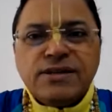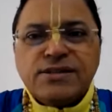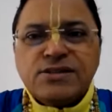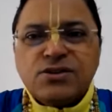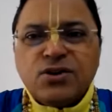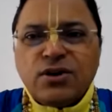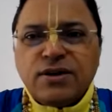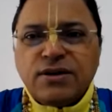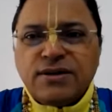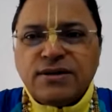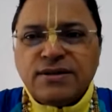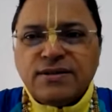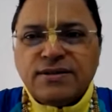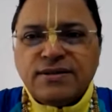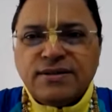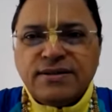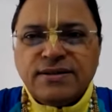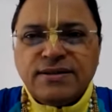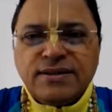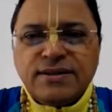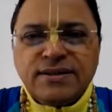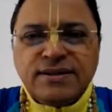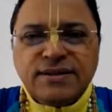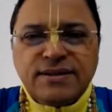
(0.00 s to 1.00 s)
sort,
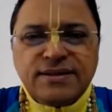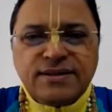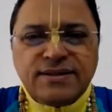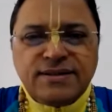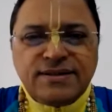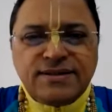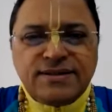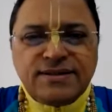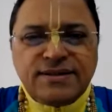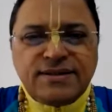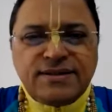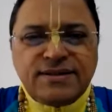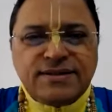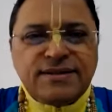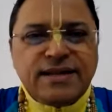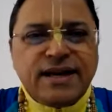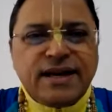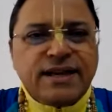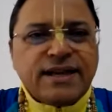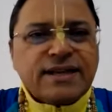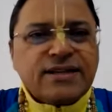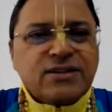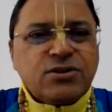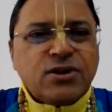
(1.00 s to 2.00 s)

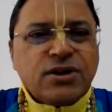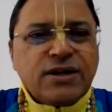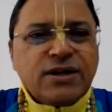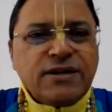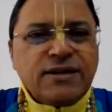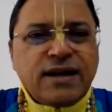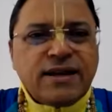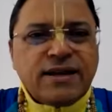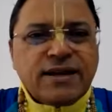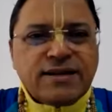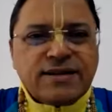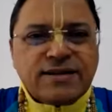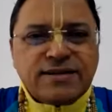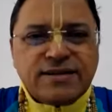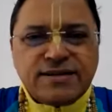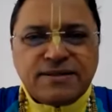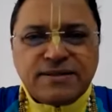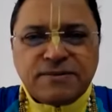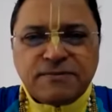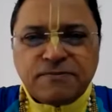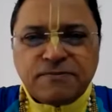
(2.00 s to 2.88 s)
direct or indirect.